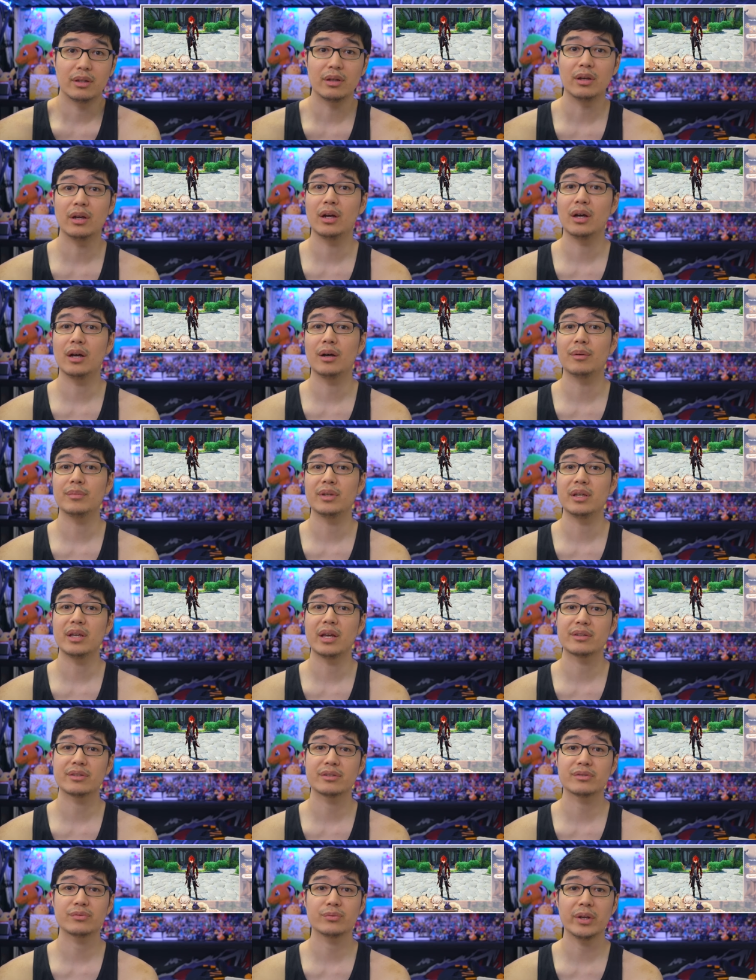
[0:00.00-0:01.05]
um, he
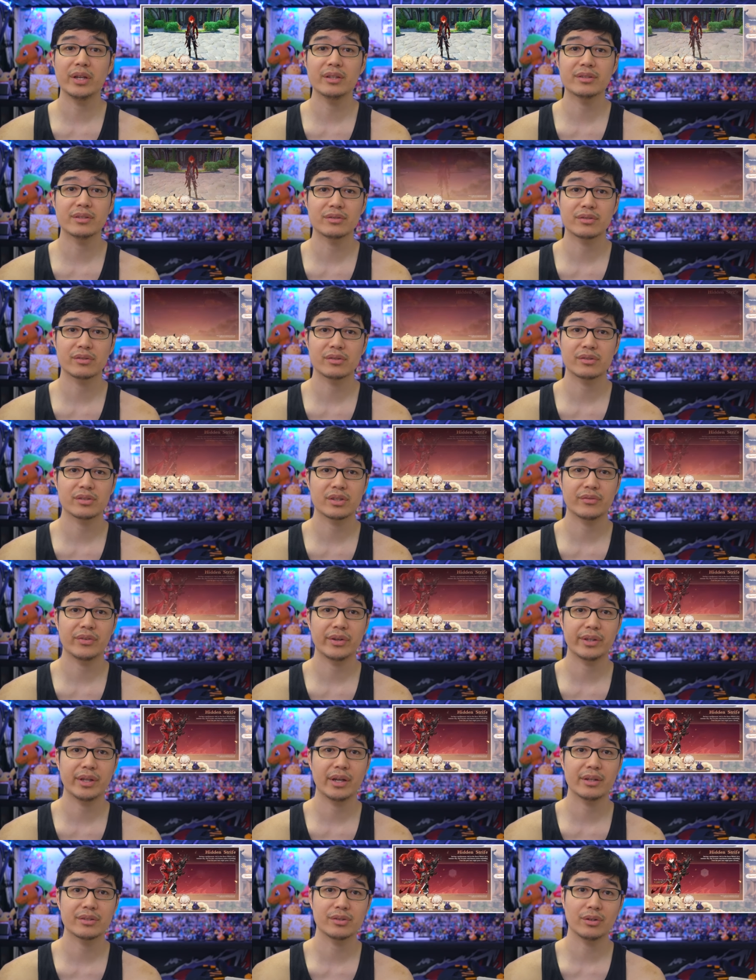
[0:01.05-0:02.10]
has his reasons and stuff like
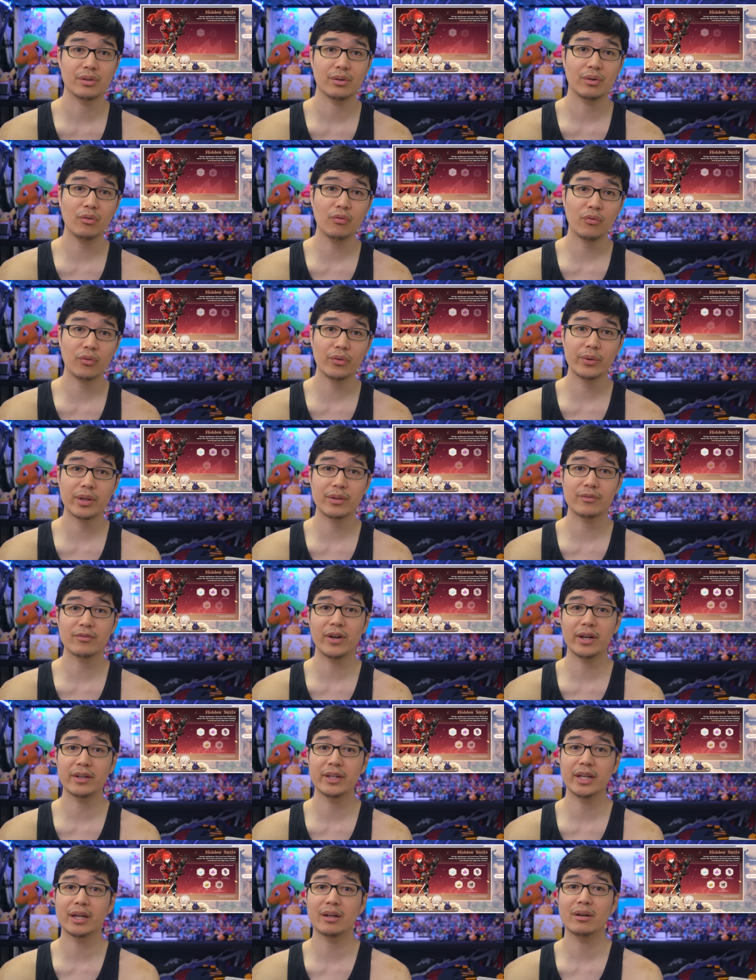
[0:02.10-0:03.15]
that so hopefully we can
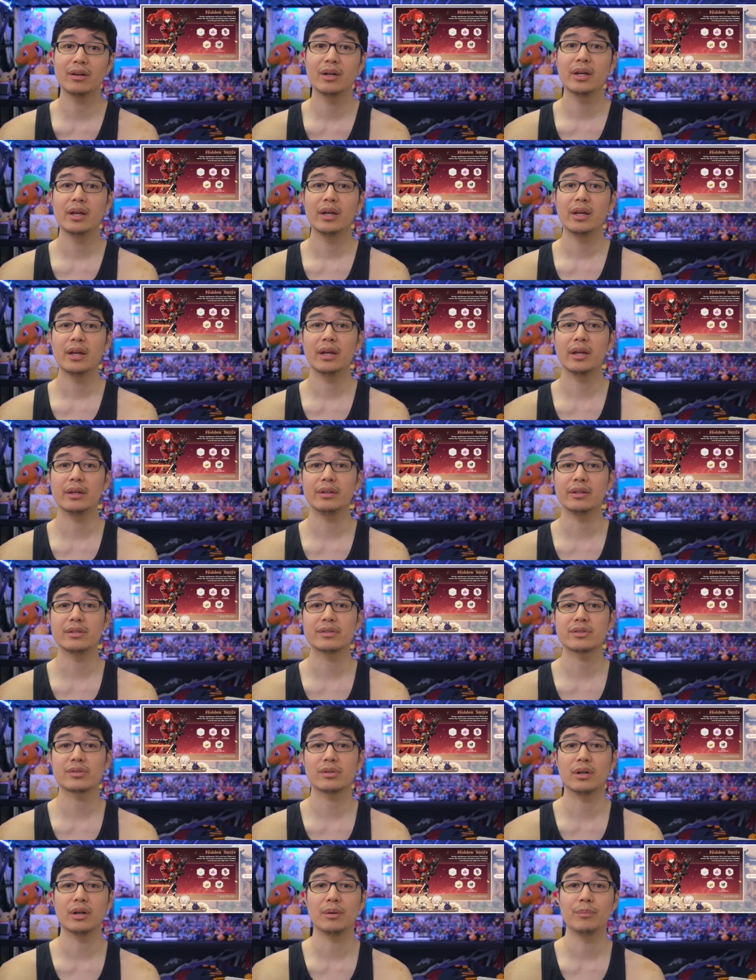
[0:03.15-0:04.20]
find out any
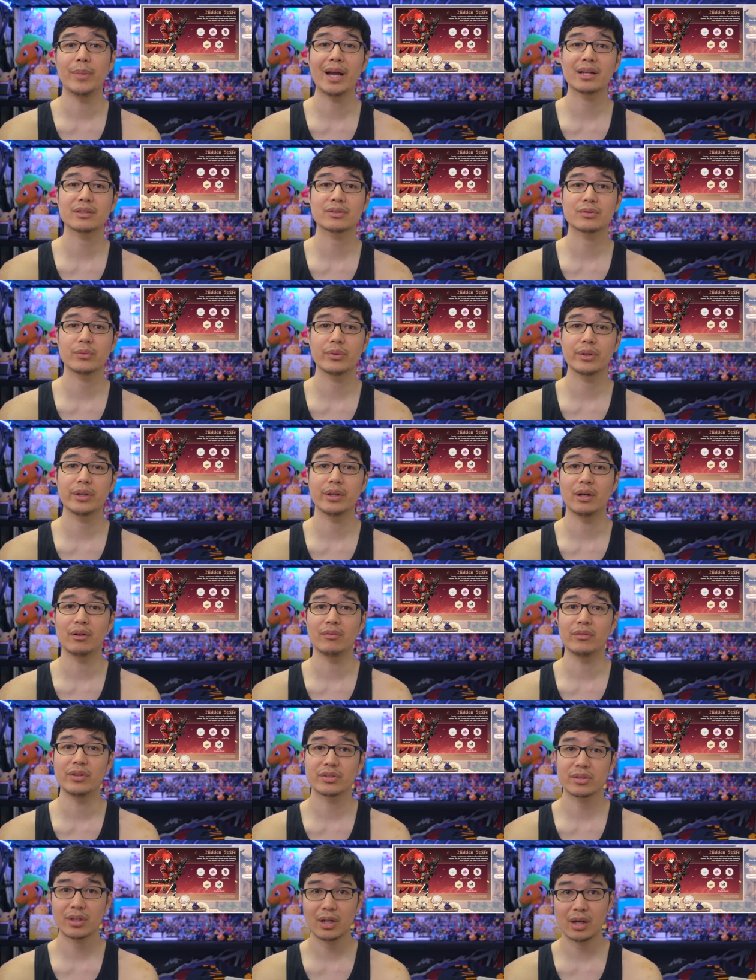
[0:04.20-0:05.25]
uh, backstory of
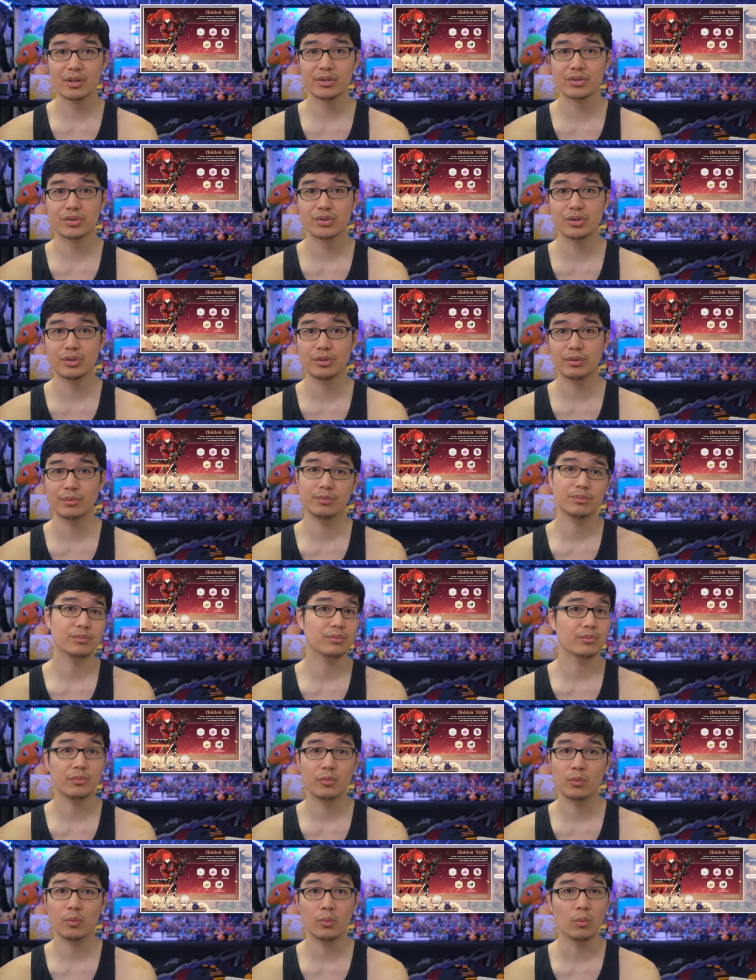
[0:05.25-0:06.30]
this
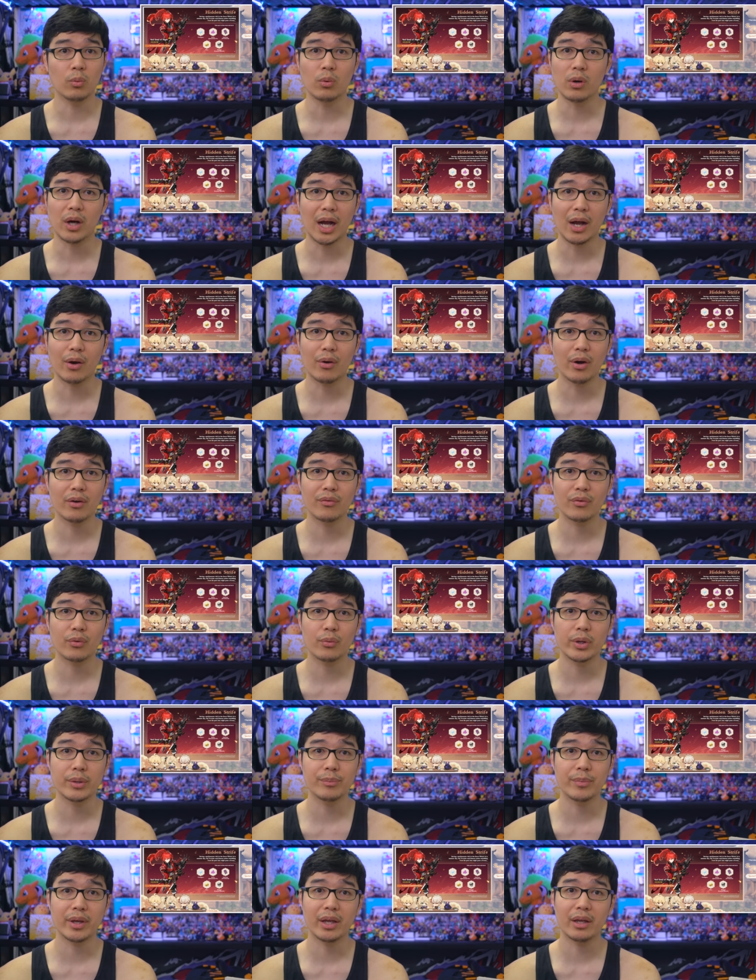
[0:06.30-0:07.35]
costume however
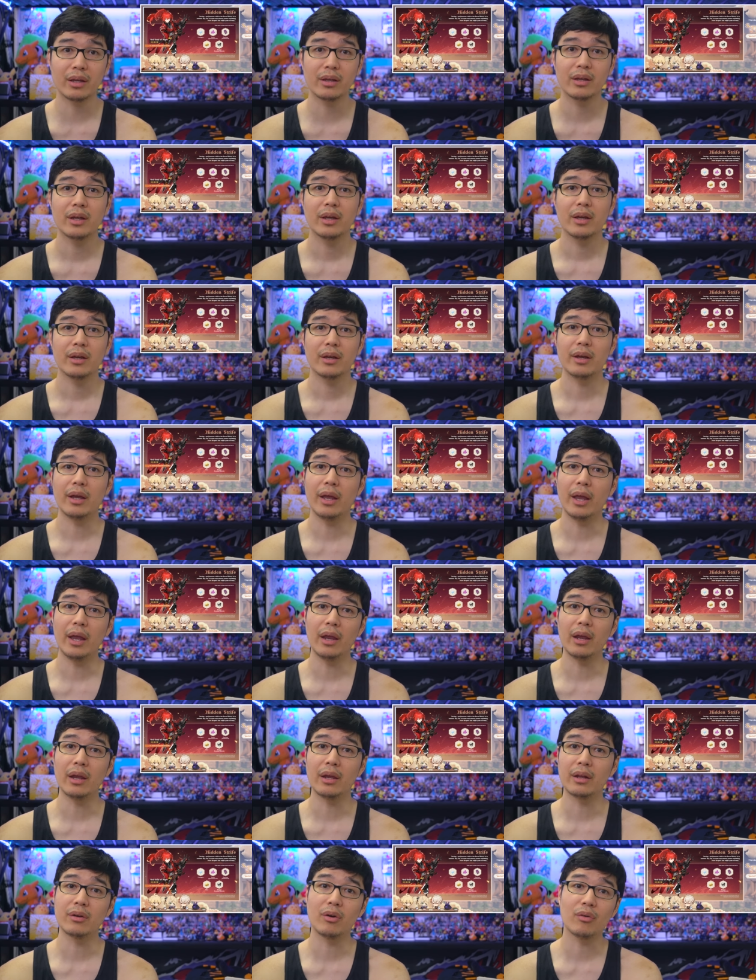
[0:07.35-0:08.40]
we may
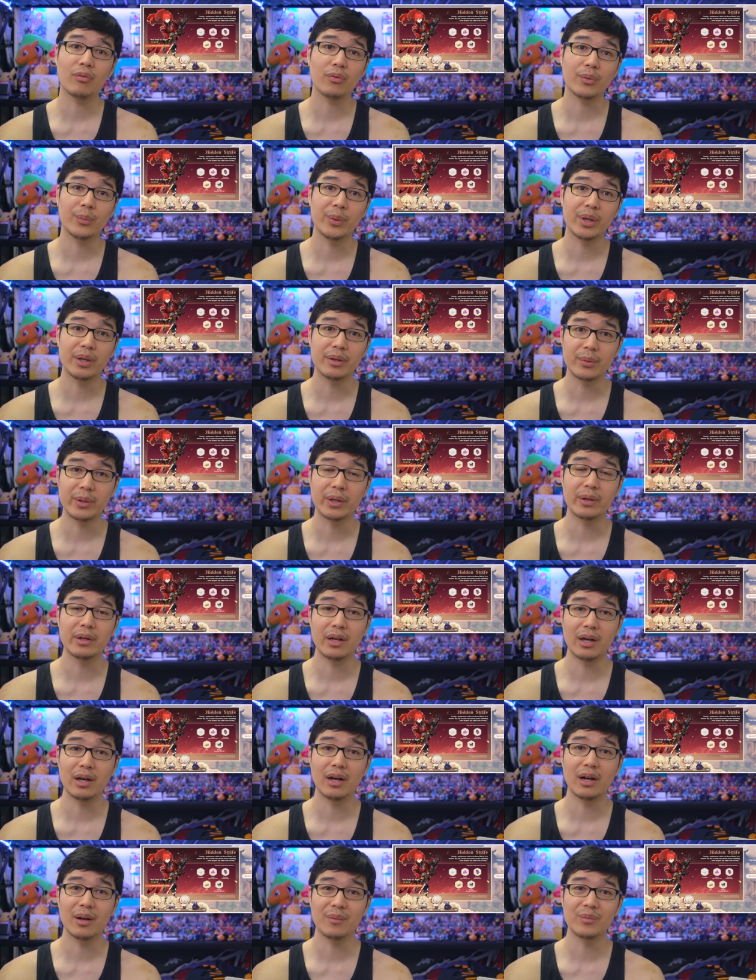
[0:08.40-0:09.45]
and hopefully we, we
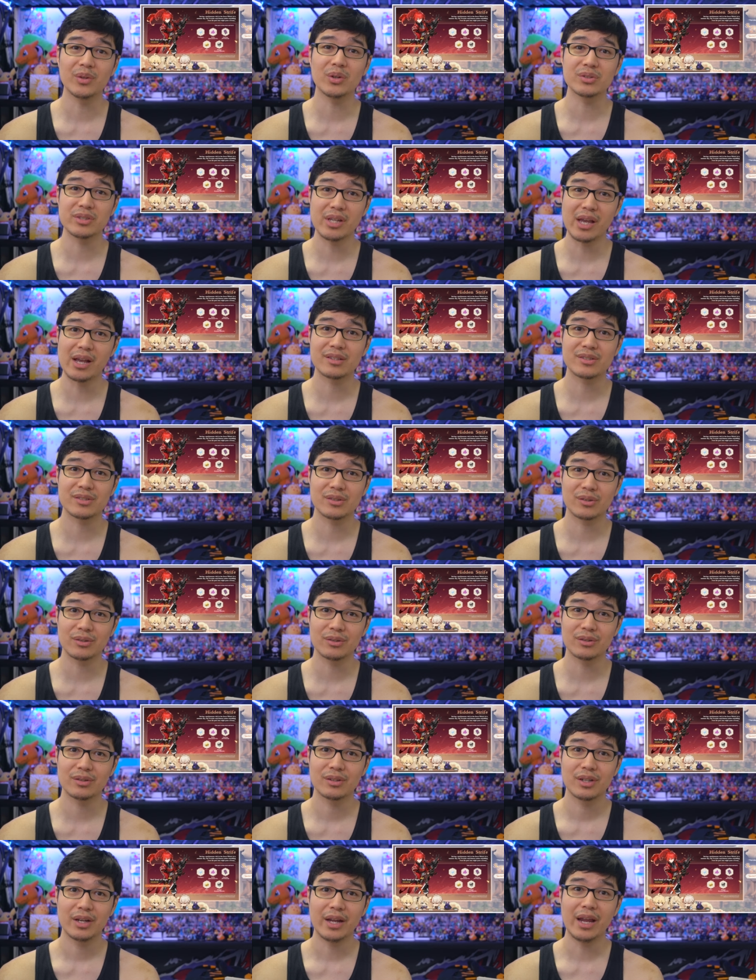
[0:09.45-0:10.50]
um, those answer
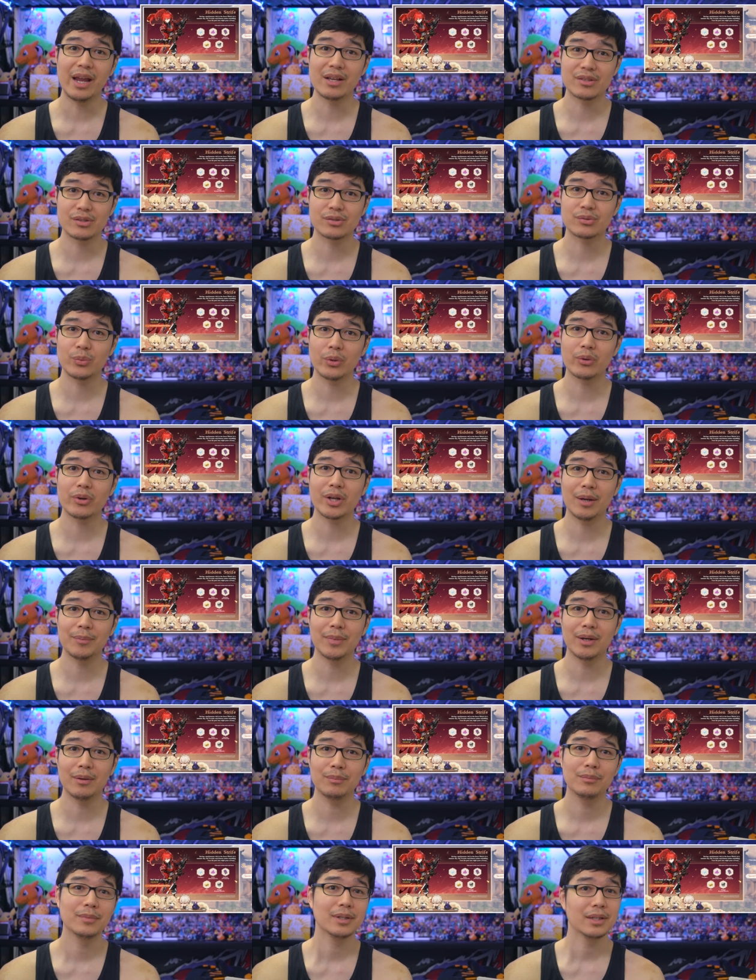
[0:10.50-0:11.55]
answers will come
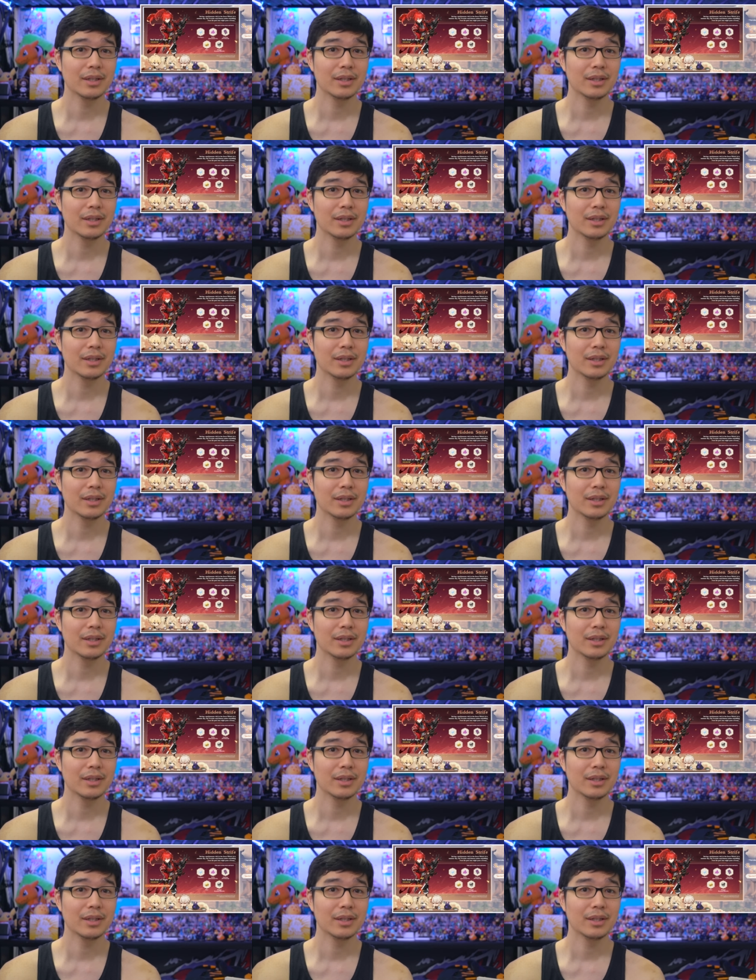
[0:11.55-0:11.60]
up